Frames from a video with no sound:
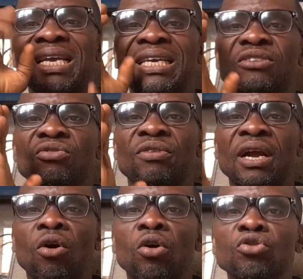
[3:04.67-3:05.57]
It
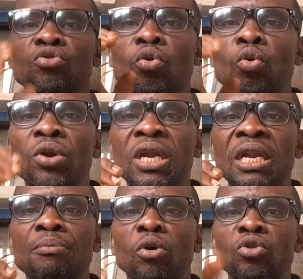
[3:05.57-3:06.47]
records
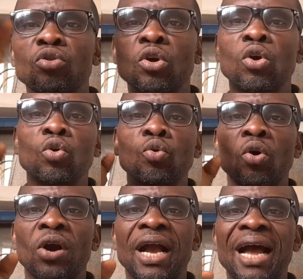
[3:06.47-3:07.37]
only but
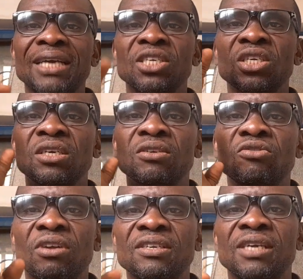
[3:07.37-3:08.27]
your cash
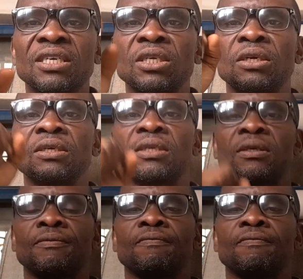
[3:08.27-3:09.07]
transactions.